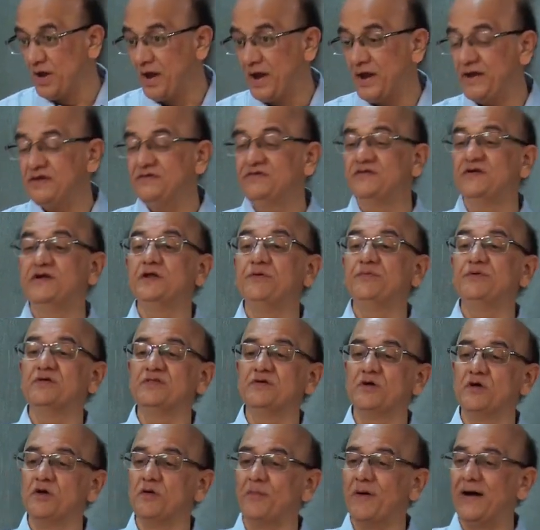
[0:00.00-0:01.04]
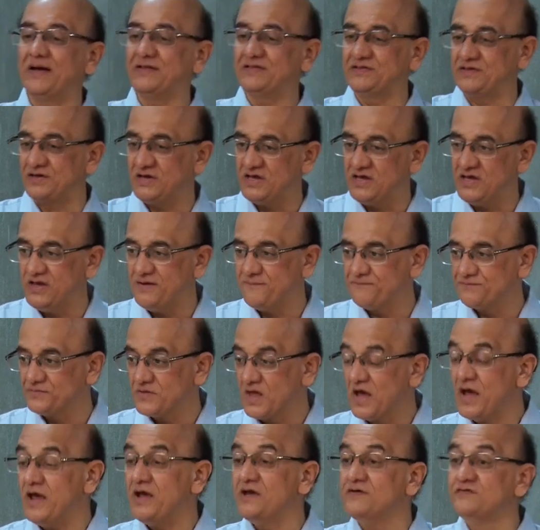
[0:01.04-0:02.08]
is it divisible by 3,
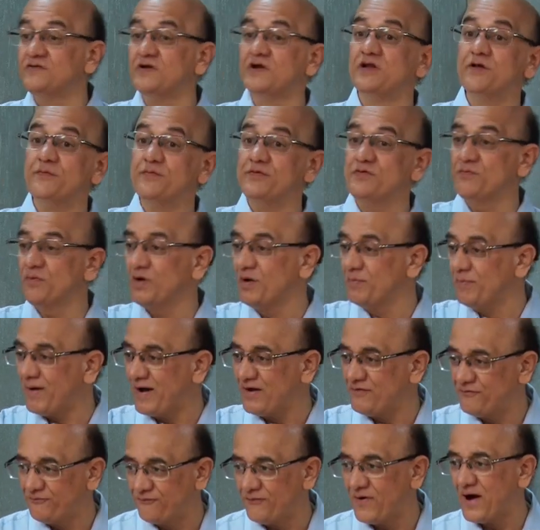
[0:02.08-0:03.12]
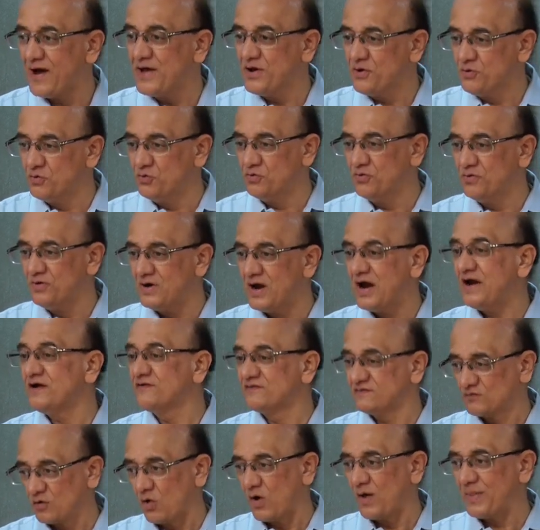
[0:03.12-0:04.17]
is it divisible by 5 and
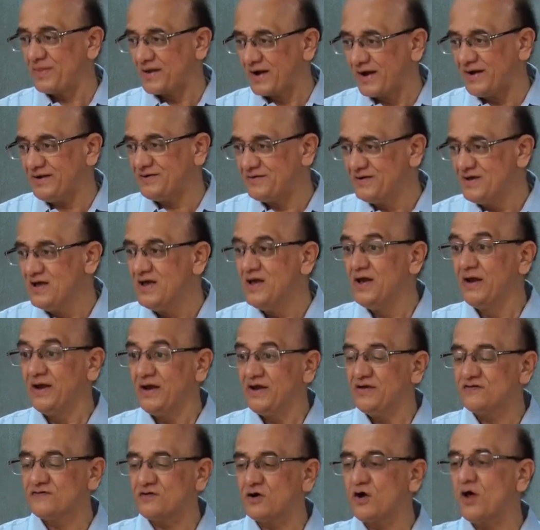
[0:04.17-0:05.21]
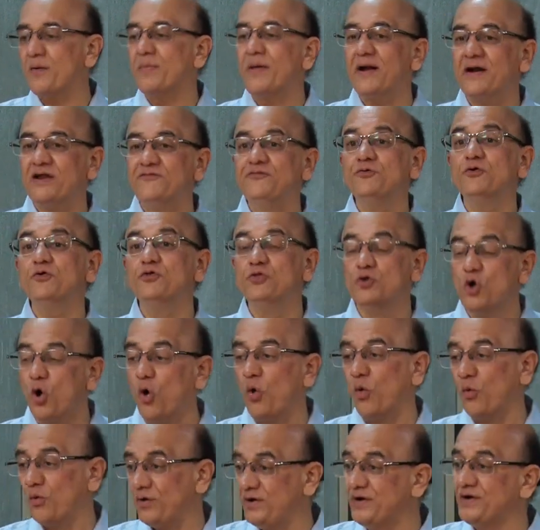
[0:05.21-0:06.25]
so on, right. Instead of that if you
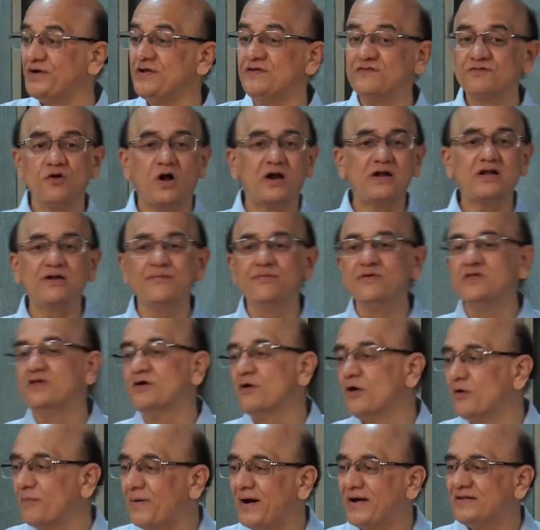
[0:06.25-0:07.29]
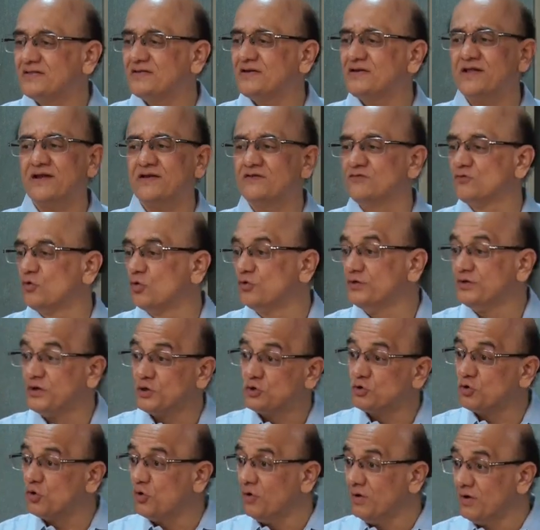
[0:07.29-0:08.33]
know it is not divisible by 3, there is no need
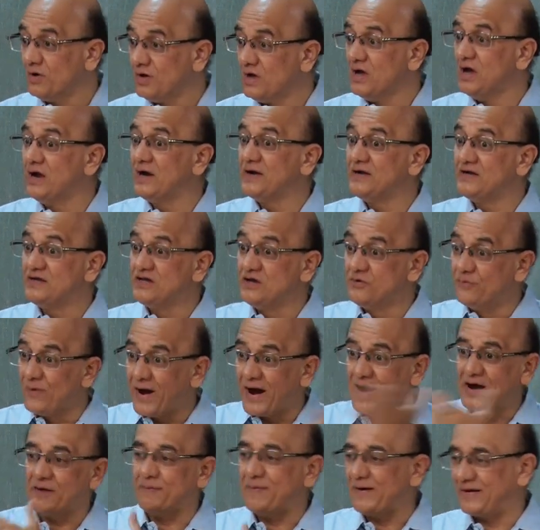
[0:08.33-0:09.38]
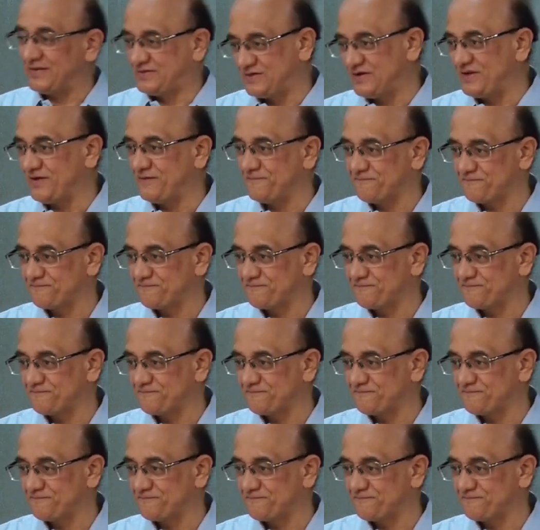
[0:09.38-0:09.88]
to divide by 3,